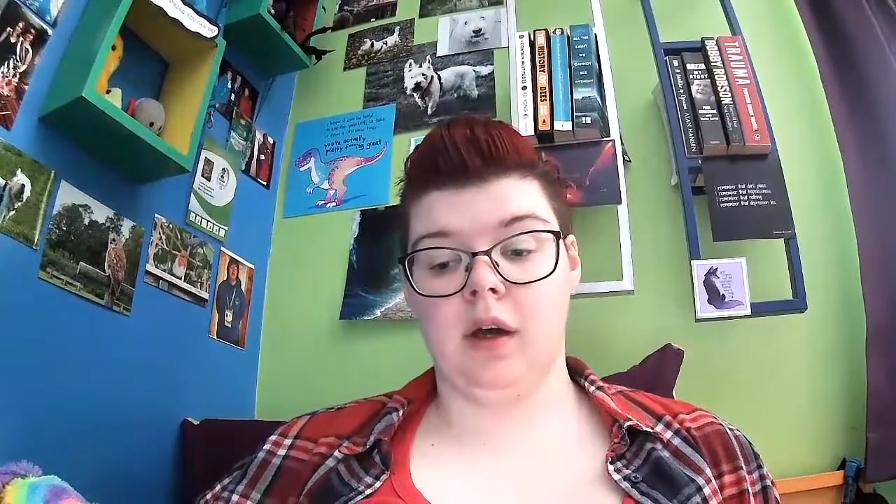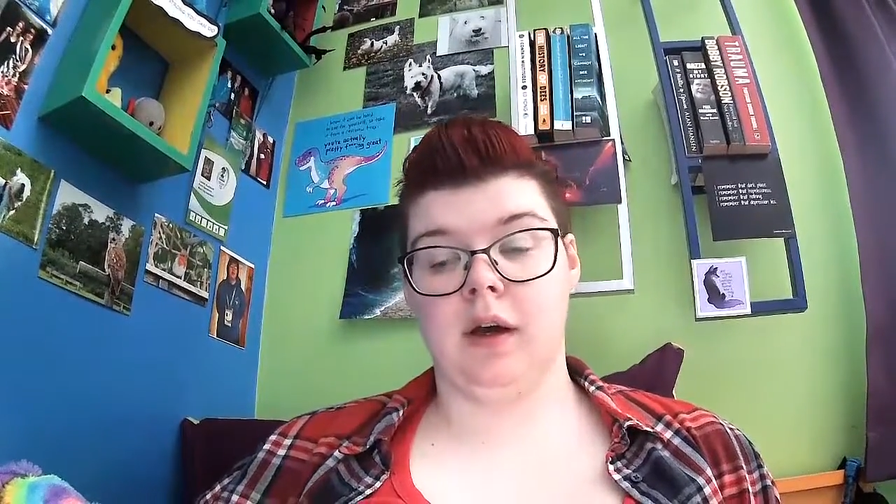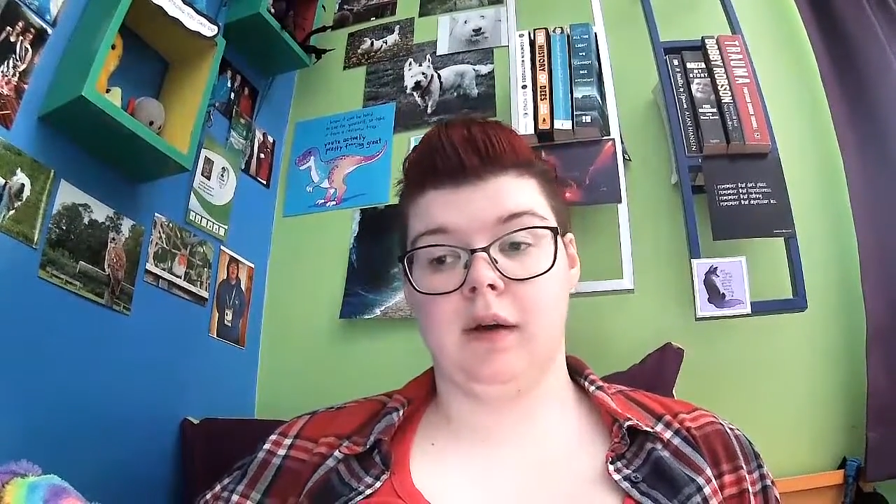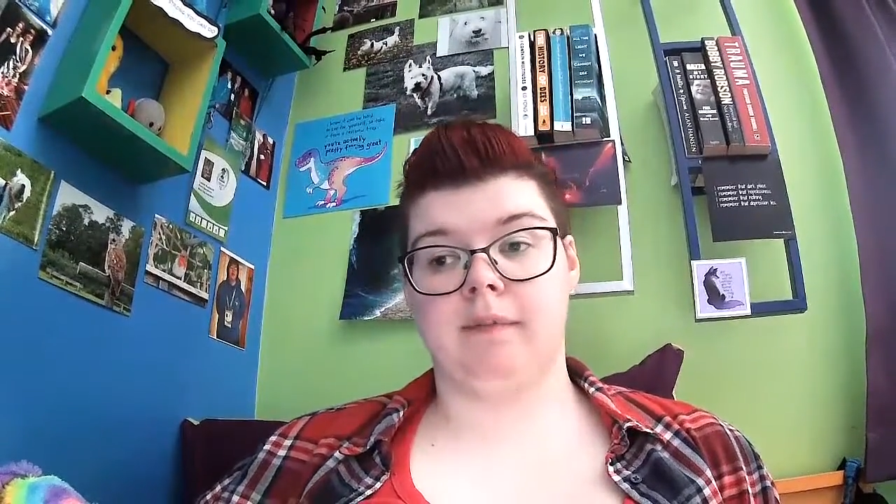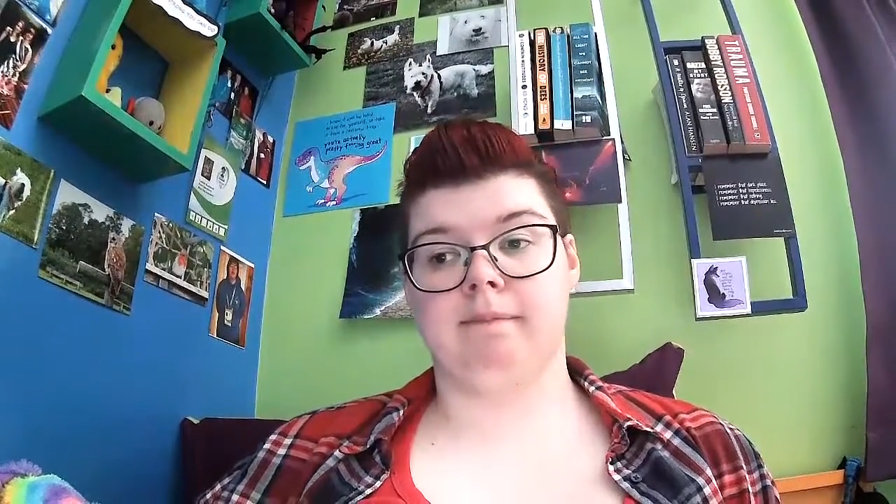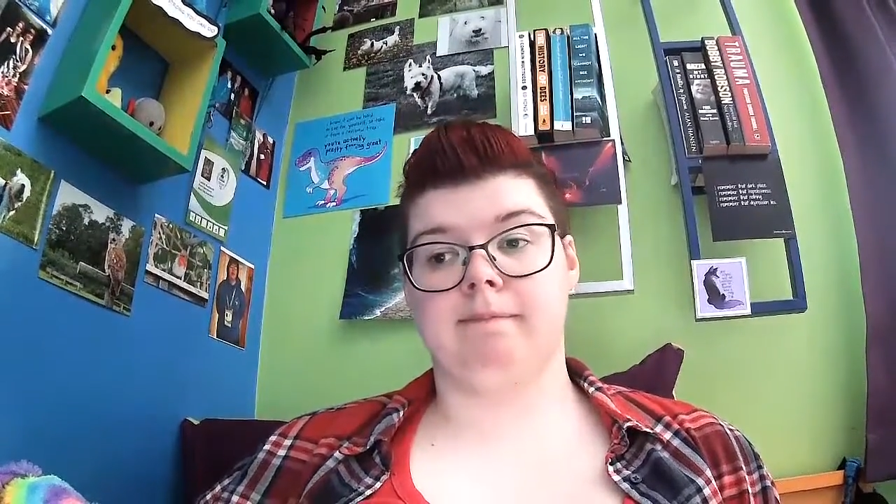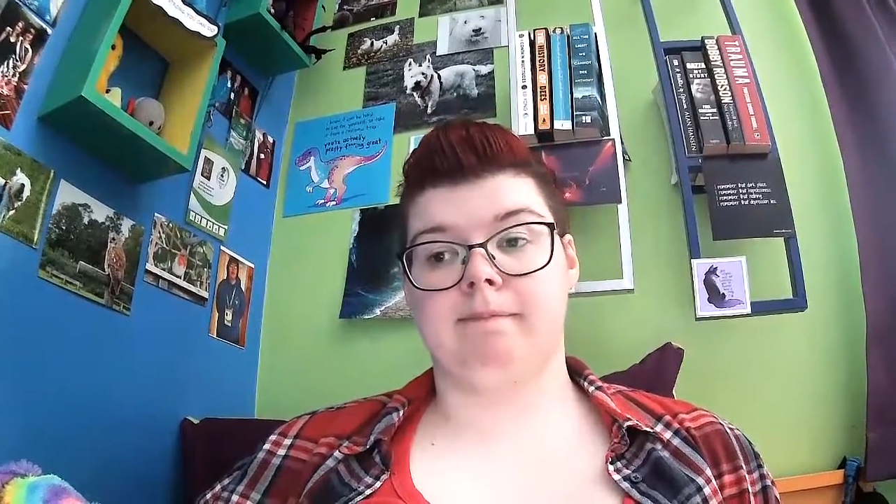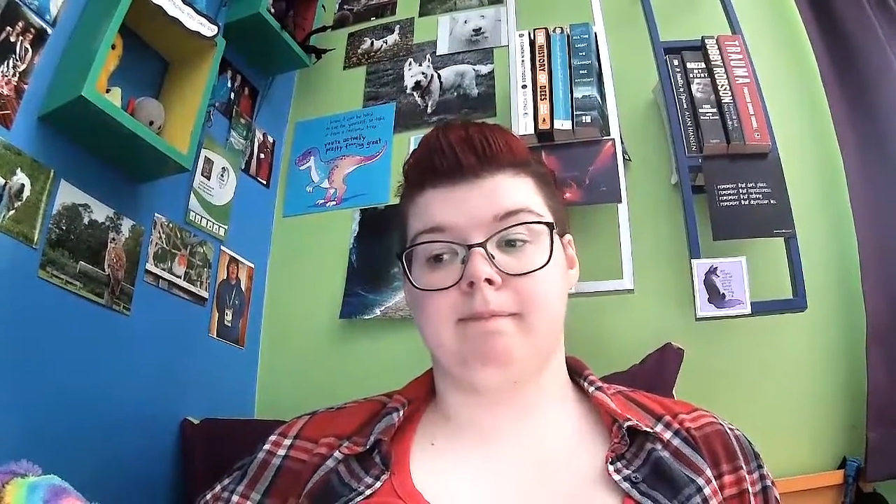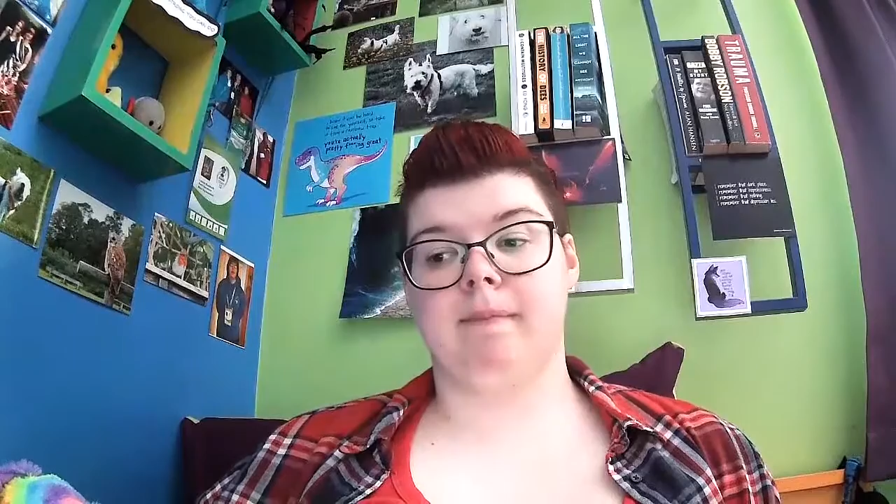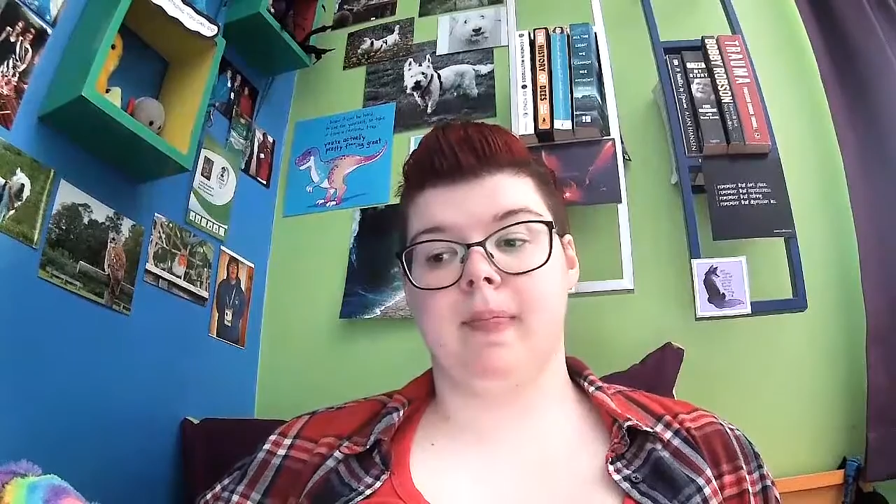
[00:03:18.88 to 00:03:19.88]
And
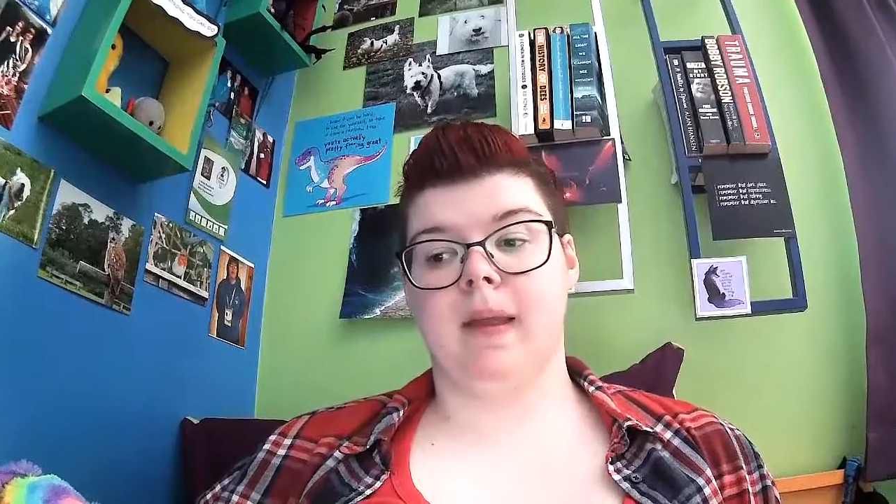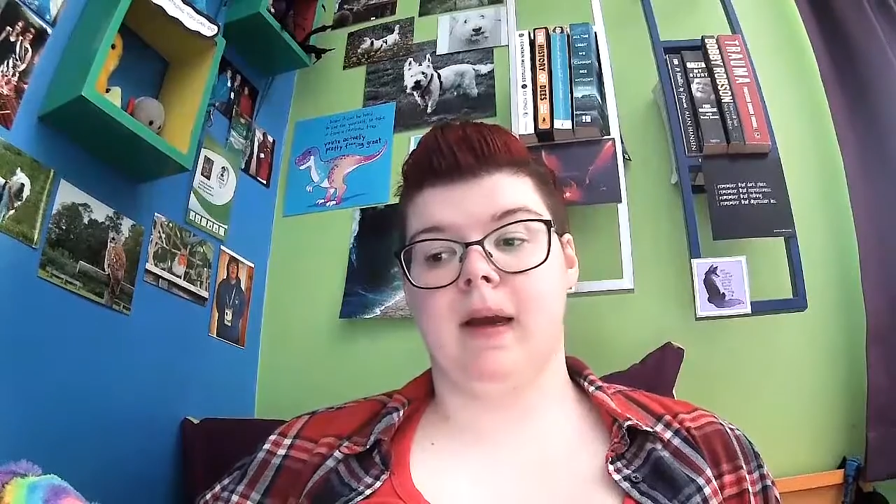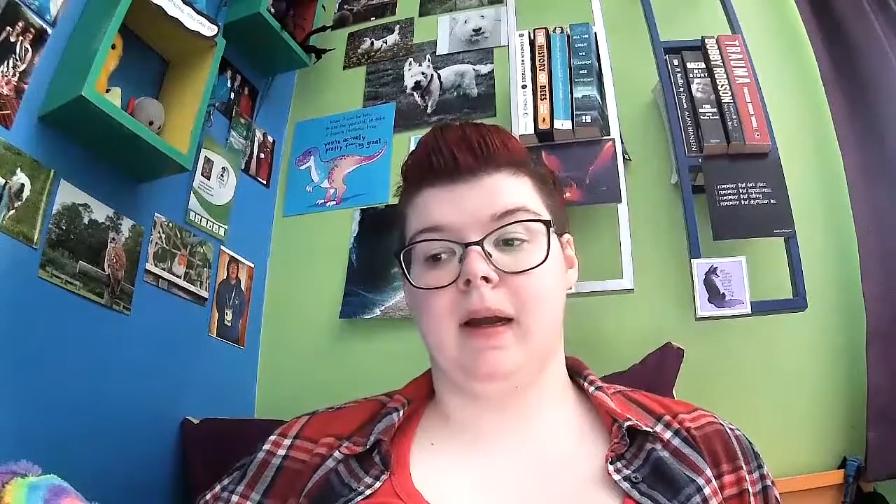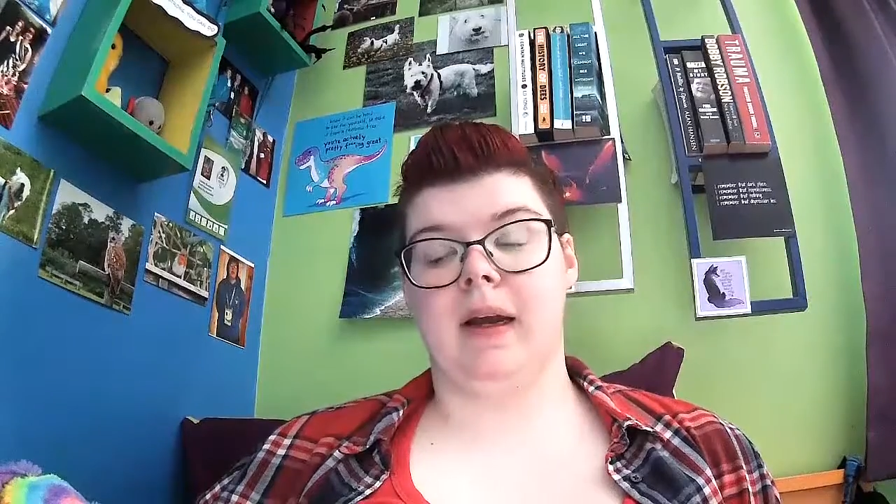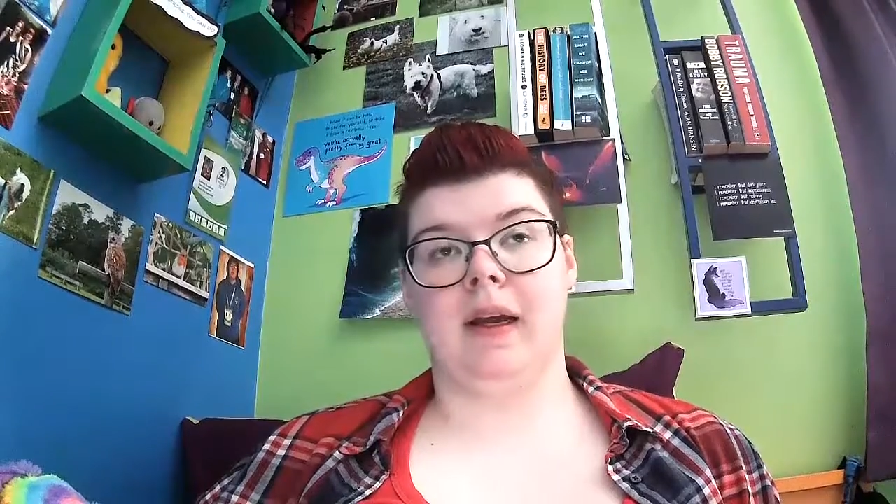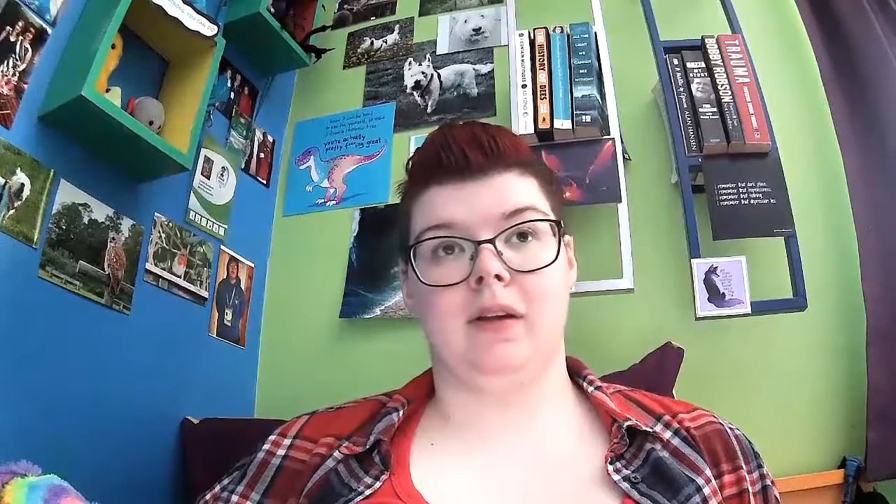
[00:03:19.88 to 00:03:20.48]
I